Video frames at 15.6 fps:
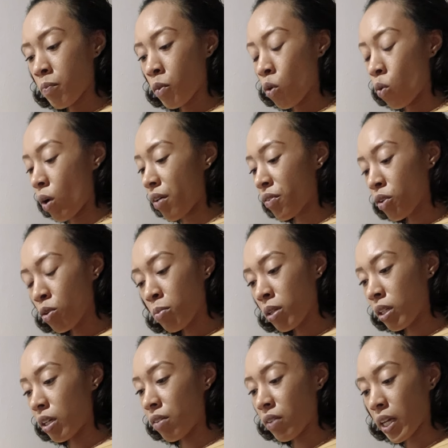Whoever you
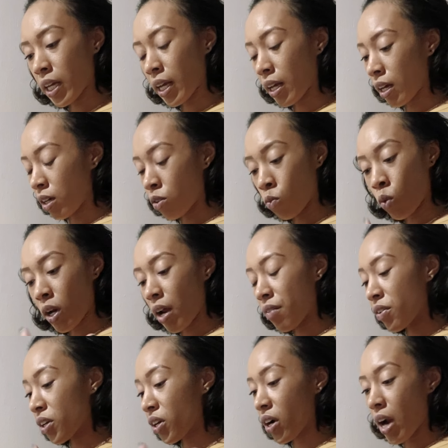believe in,
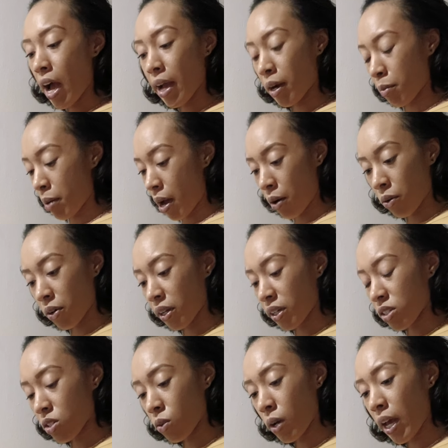whatever your higher power
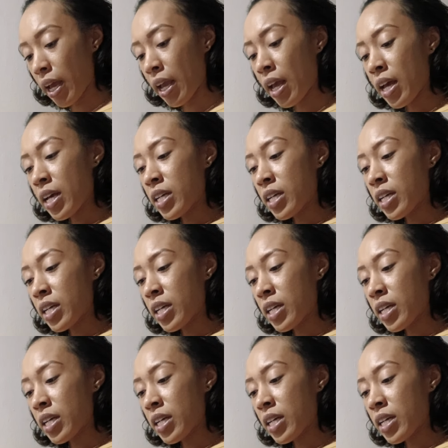is, okay?